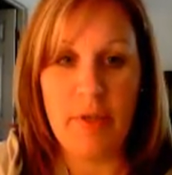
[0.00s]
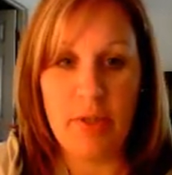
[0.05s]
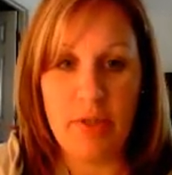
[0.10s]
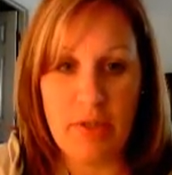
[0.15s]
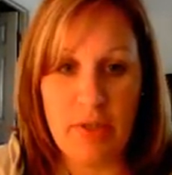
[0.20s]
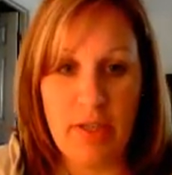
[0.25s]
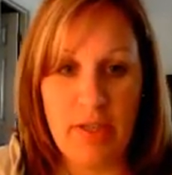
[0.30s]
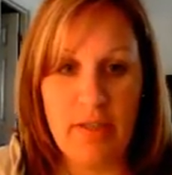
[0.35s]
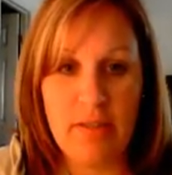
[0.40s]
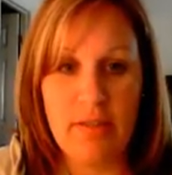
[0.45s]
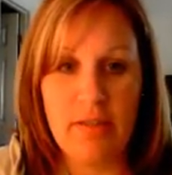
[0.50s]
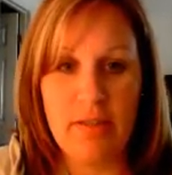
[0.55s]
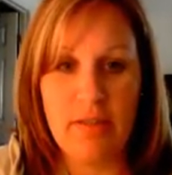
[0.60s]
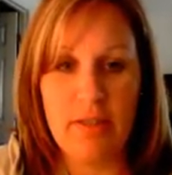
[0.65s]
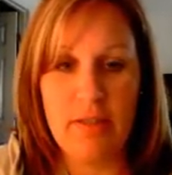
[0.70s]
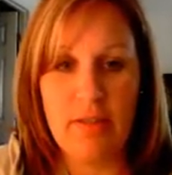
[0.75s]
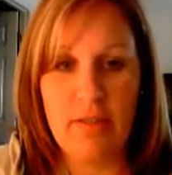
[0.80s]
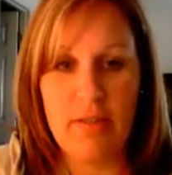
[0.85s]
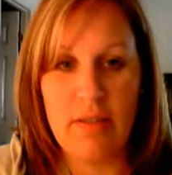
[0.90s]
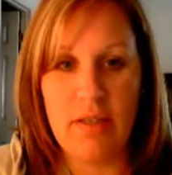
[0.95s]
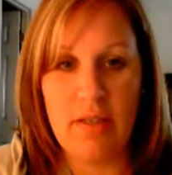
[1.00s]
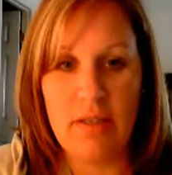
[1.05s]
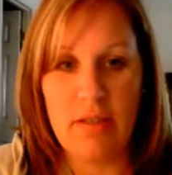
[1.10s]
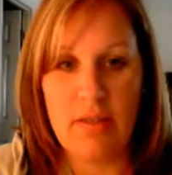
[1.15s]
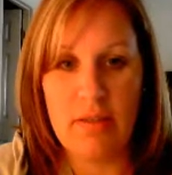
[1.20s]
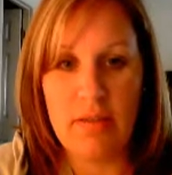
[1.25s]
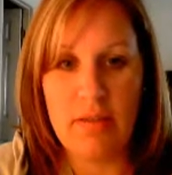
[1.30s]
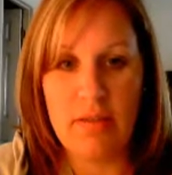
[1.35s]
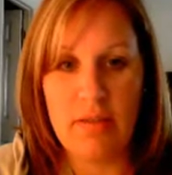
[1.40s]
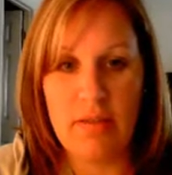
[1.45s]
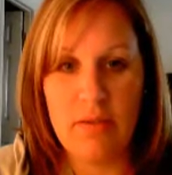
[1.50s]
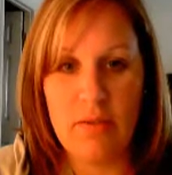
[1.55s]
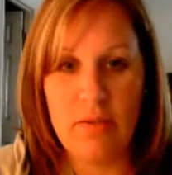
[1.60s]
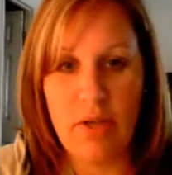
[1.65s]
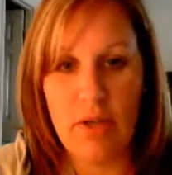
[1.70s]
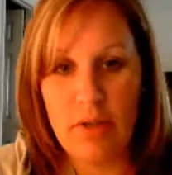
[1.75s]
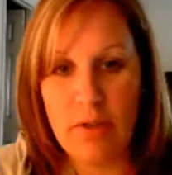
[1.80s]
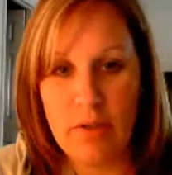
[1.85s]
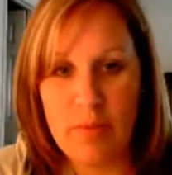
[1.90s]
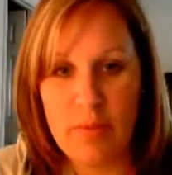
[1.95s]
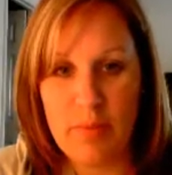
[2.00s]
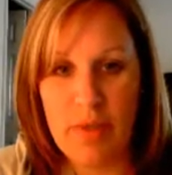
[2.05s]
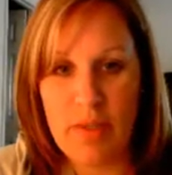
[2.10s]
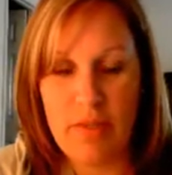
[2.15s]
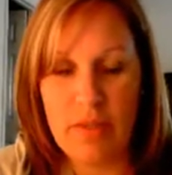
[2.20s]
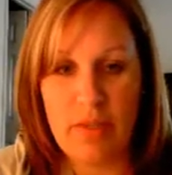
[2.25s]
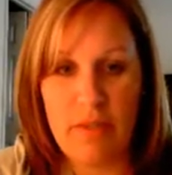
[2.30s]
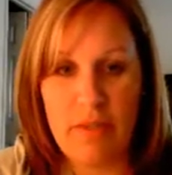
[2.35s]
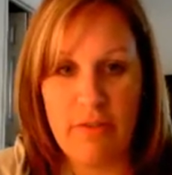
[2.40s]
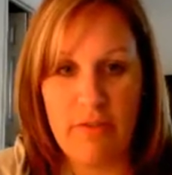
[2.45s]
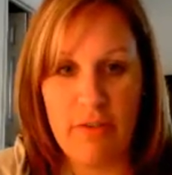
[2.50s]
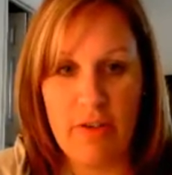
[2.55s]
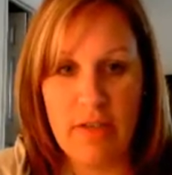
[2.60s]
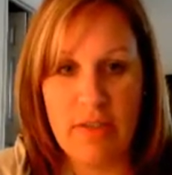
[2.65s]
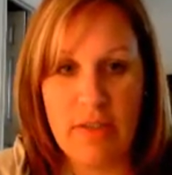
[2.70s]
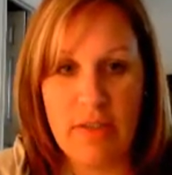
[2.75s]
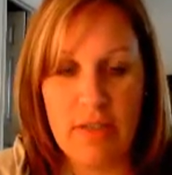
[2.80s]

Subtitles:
sons and daughters being different.